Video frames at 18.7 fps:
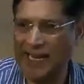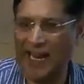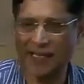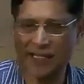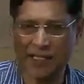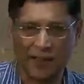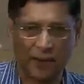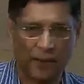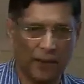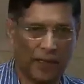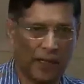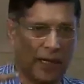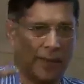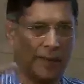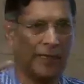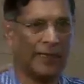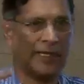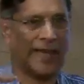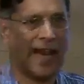it gets
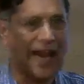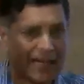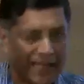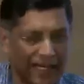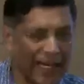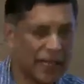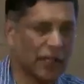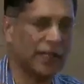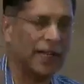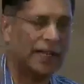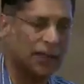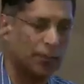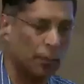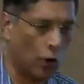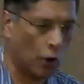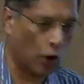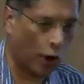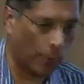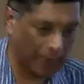I mean, the calculation gets
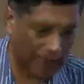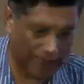more